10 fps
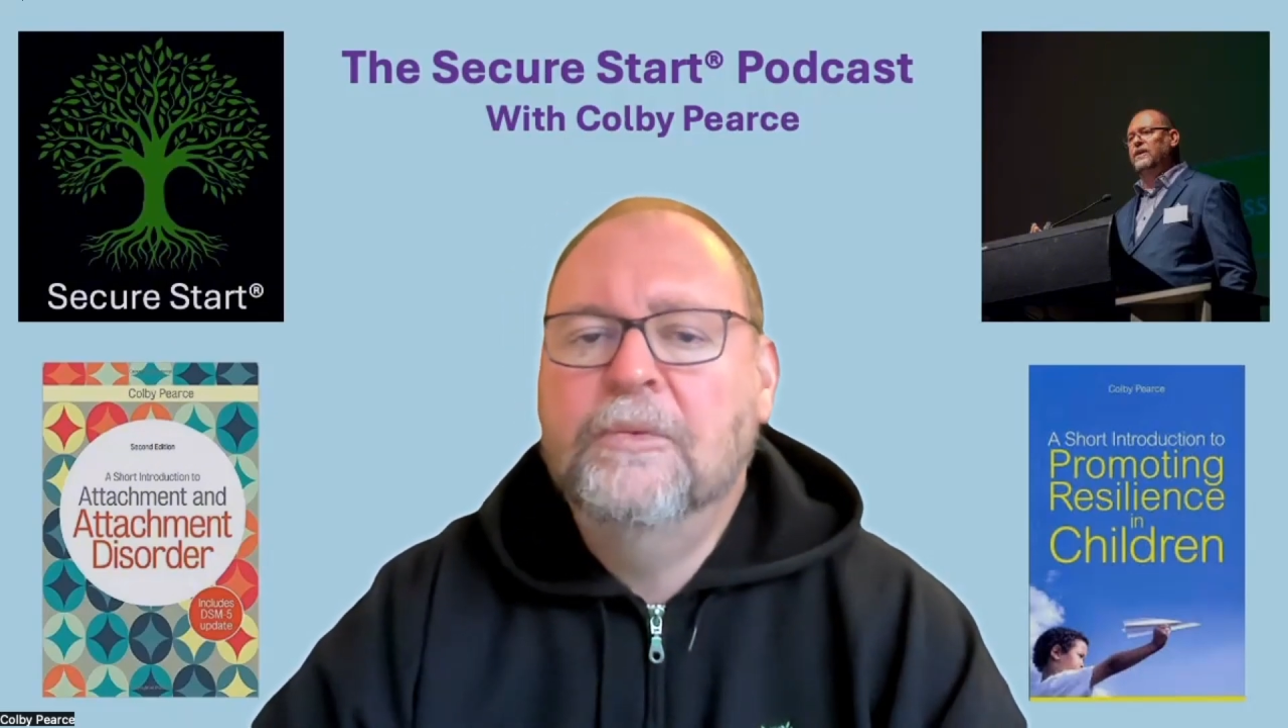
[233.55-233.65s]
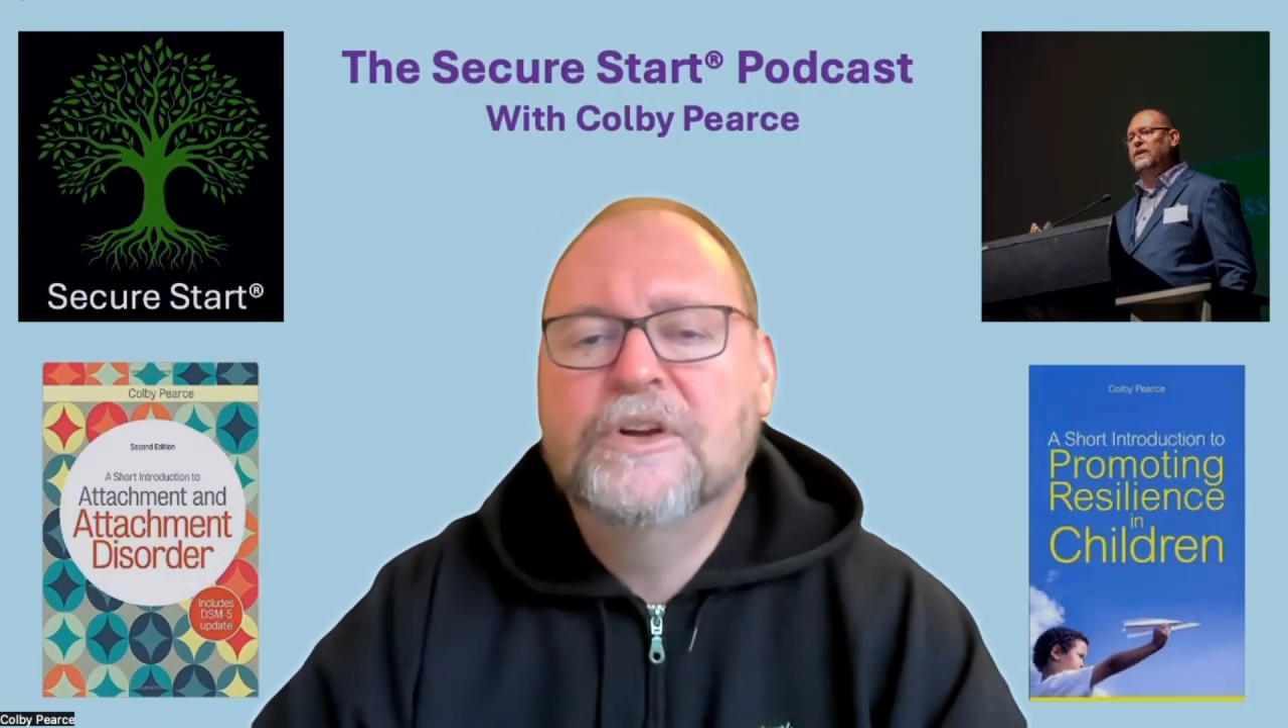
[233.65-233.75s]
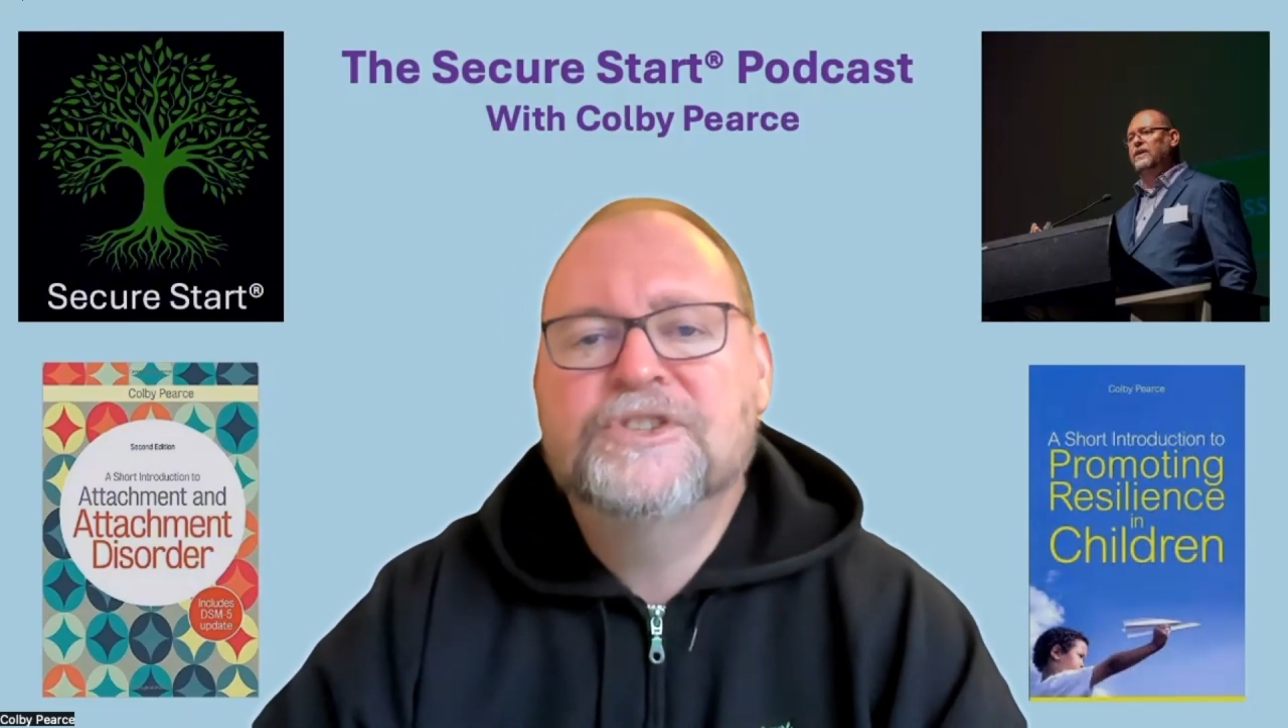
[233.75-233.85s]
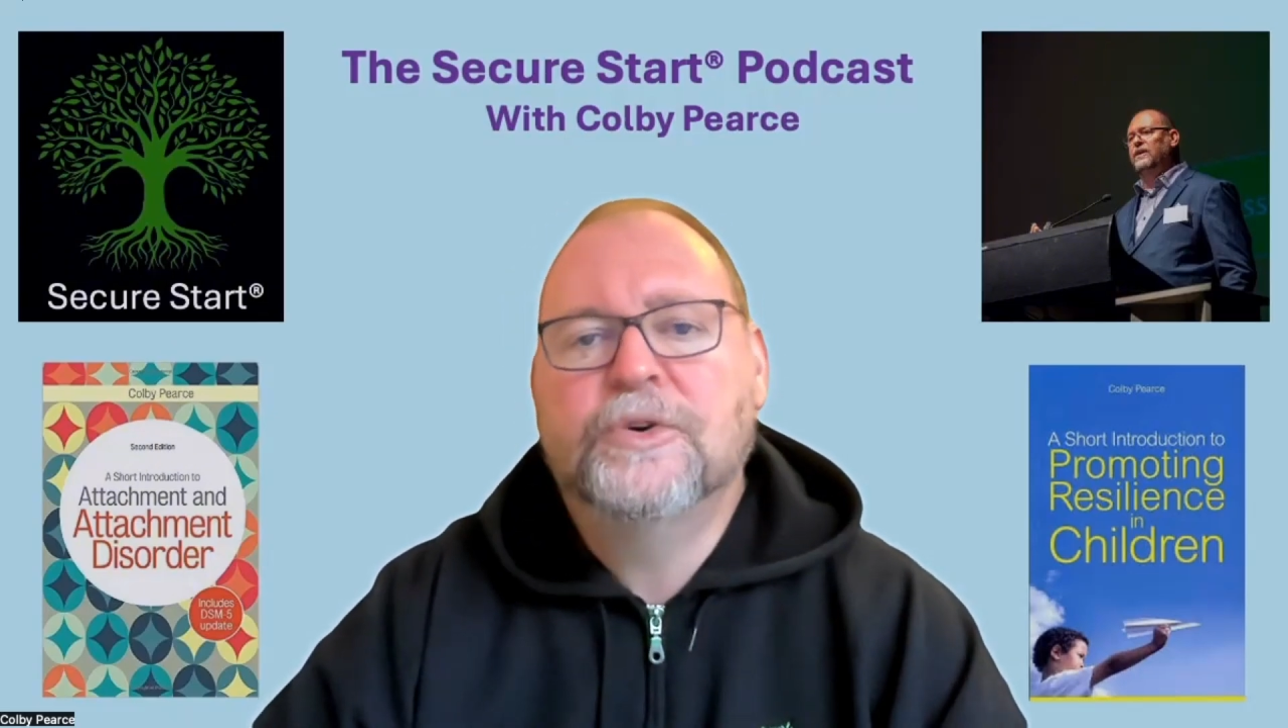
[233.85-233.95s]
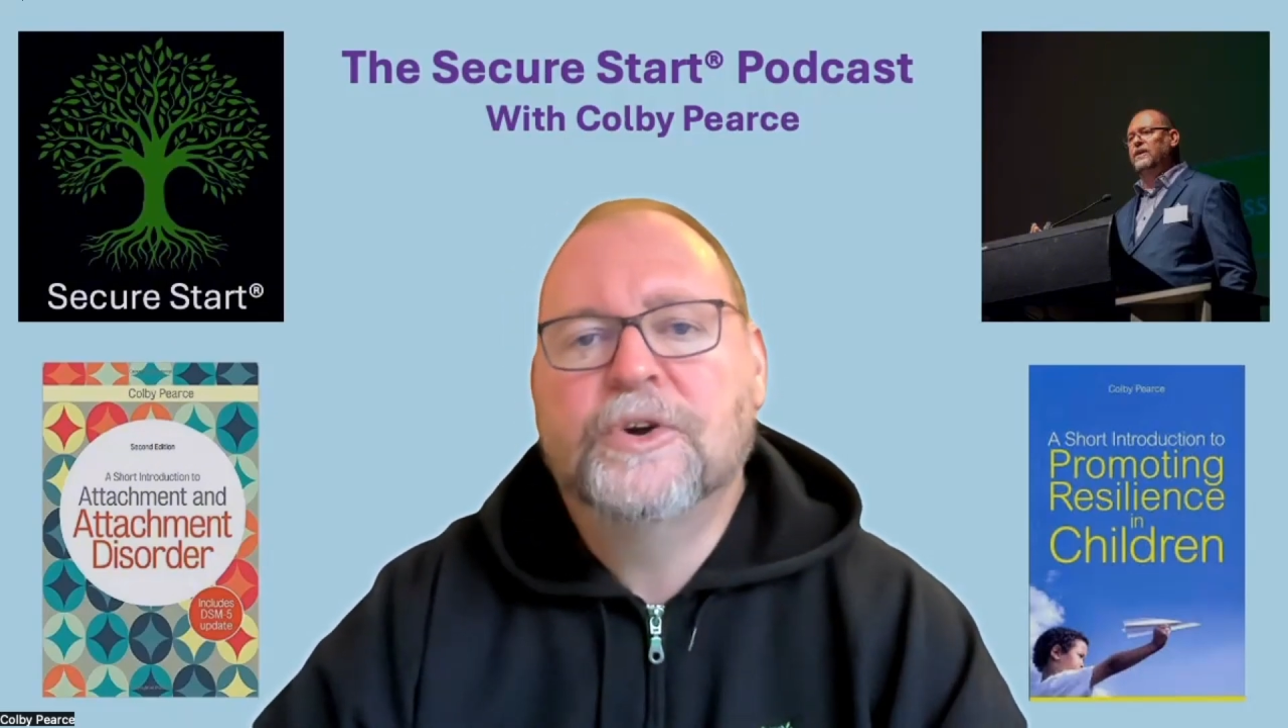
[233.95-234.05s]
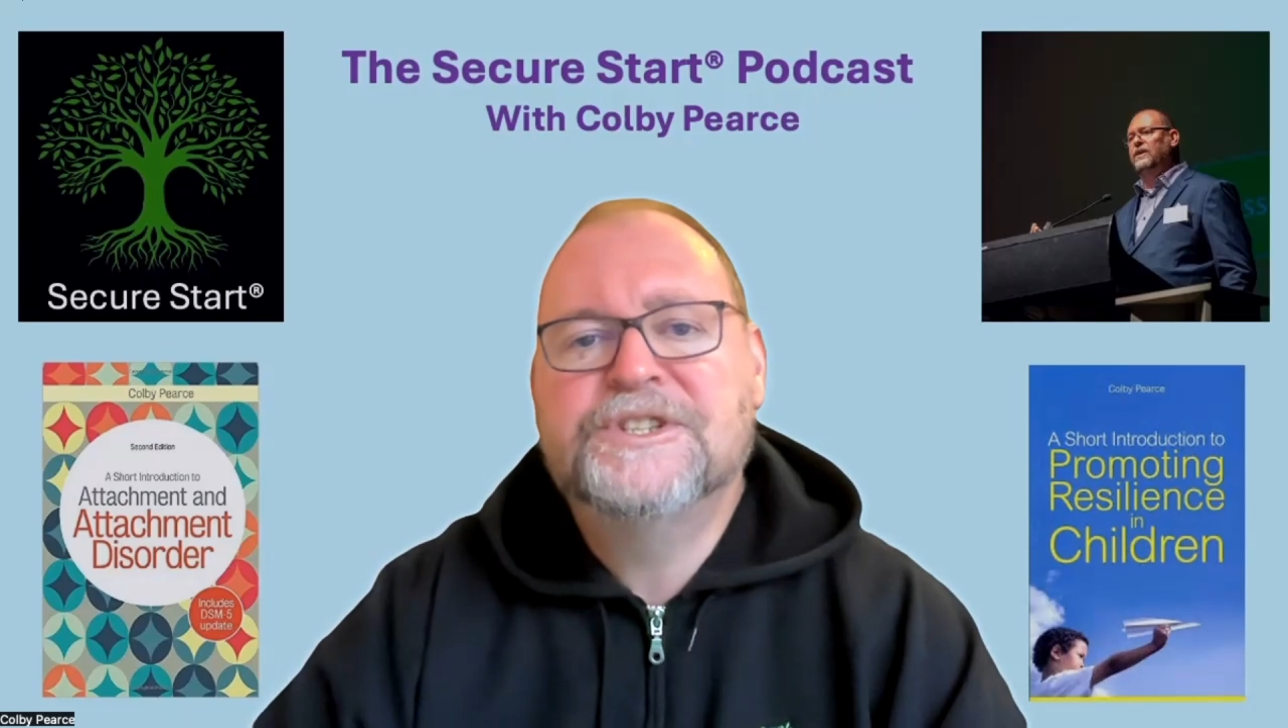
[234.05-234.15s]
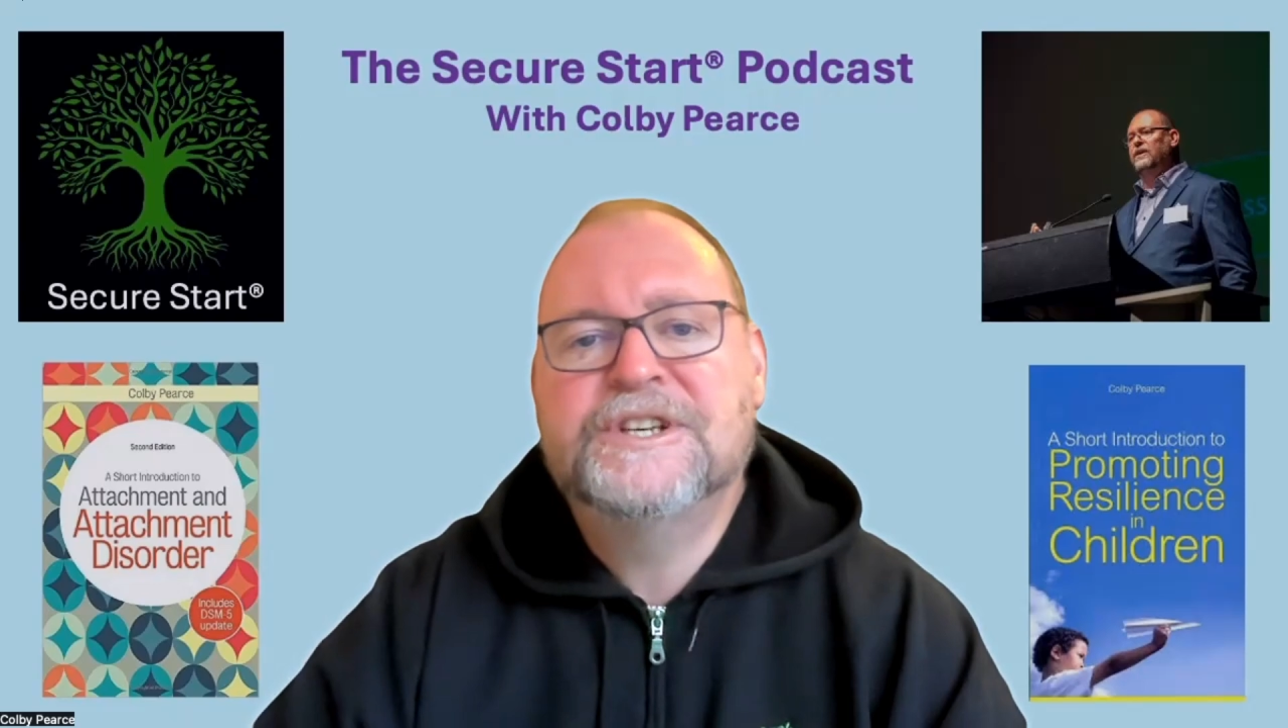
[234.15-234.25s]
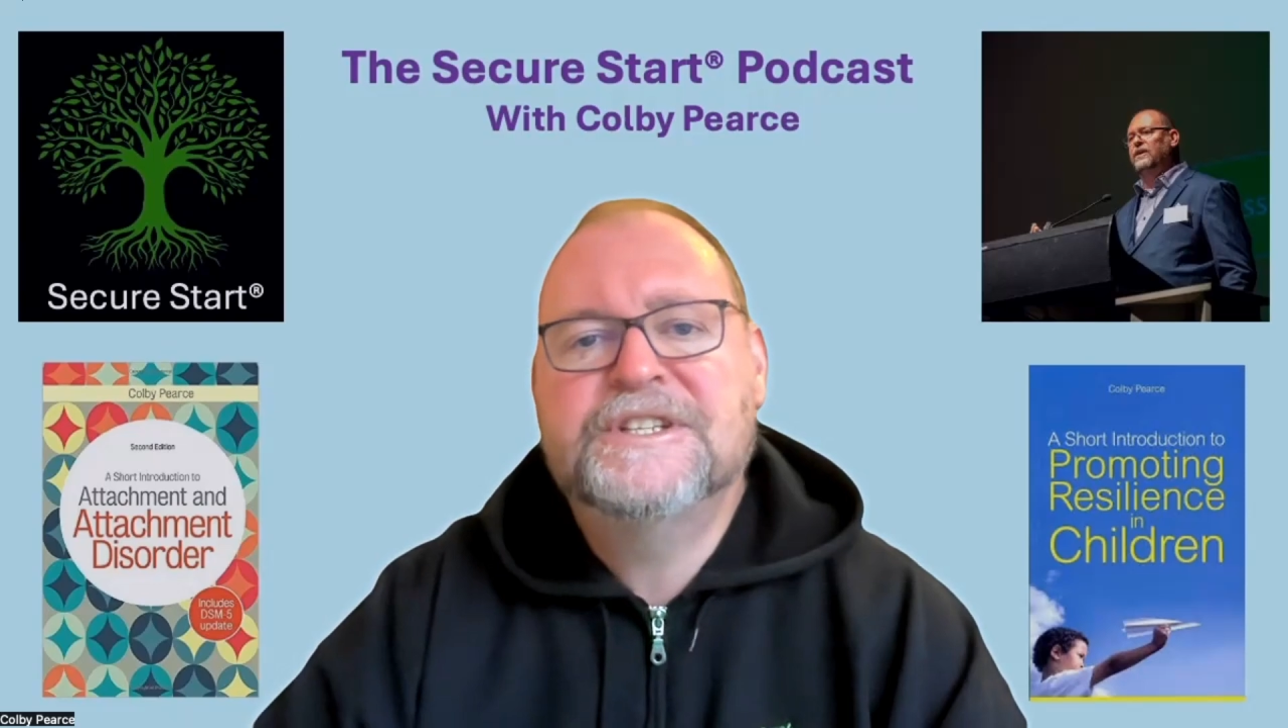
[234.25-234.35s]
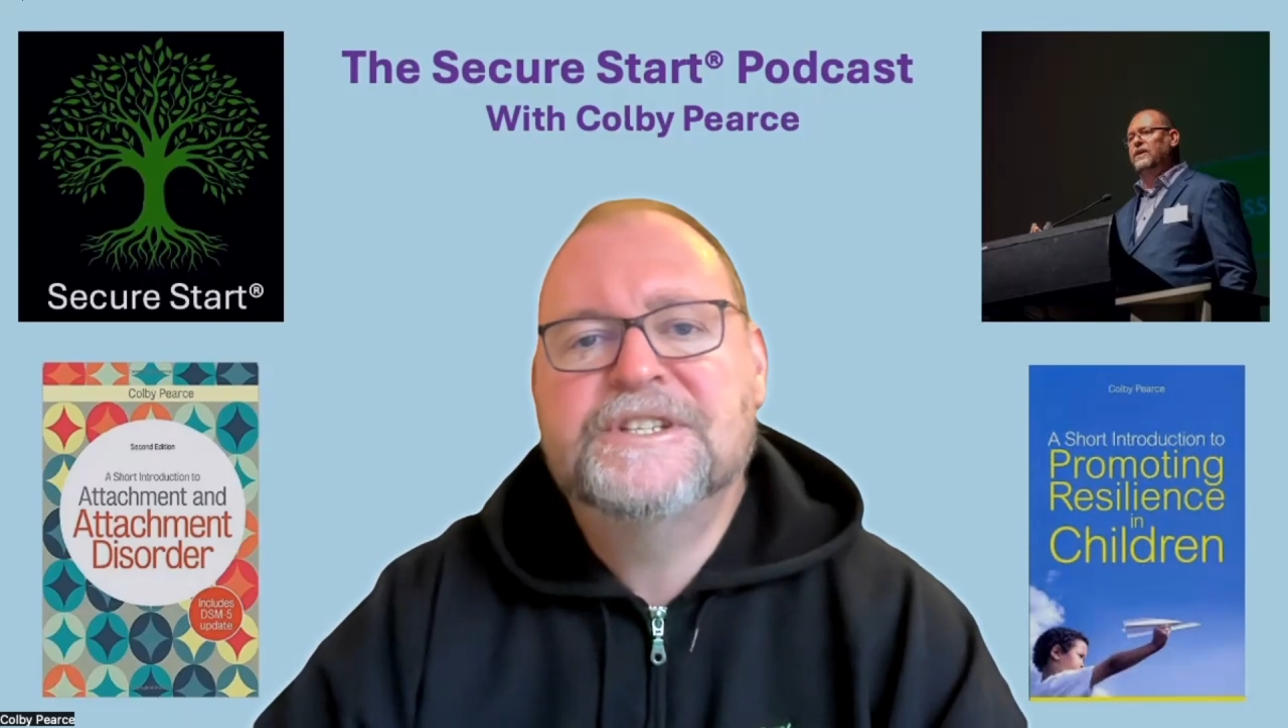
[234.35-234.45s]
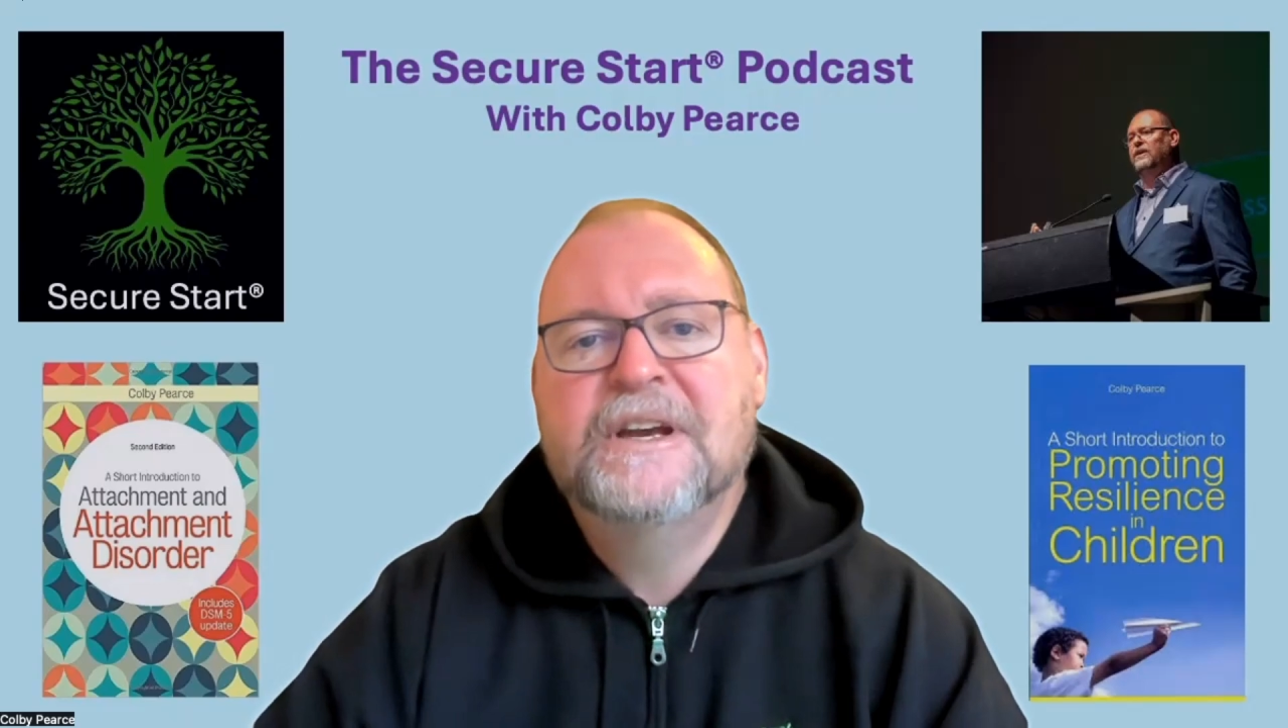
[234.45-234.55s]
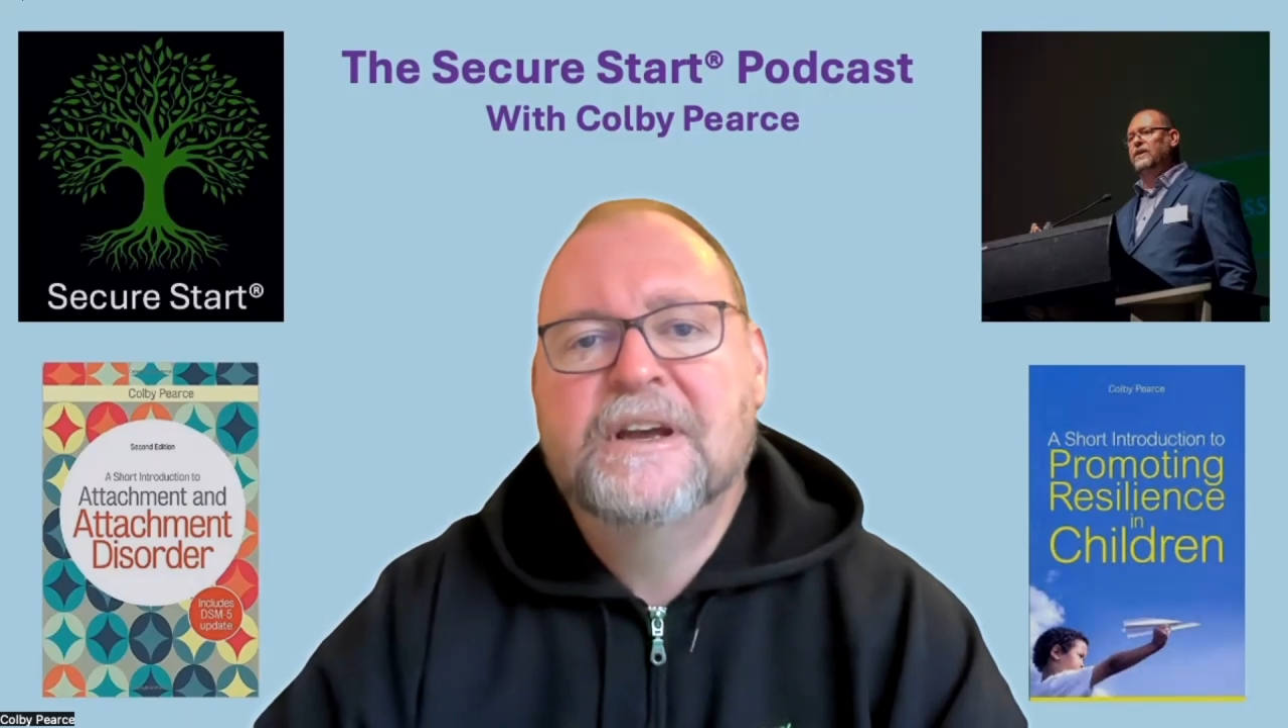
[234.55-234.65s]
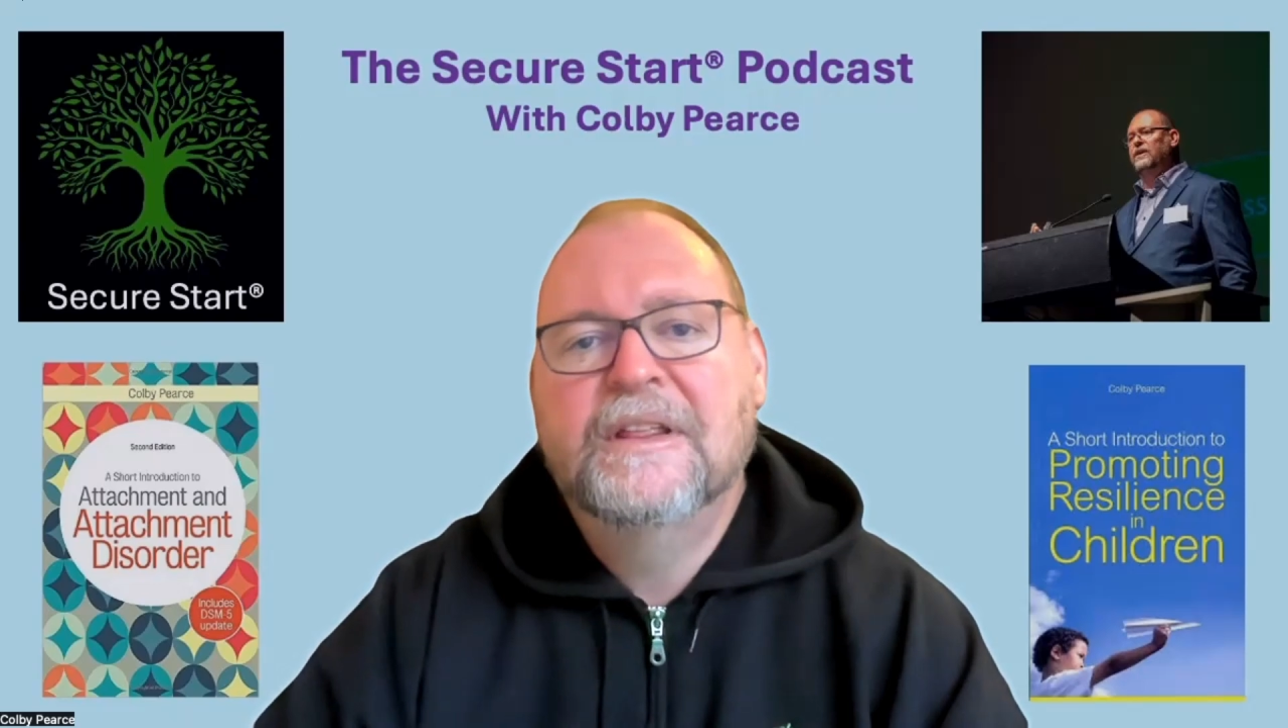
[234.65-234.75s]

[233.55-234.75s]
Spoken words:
resources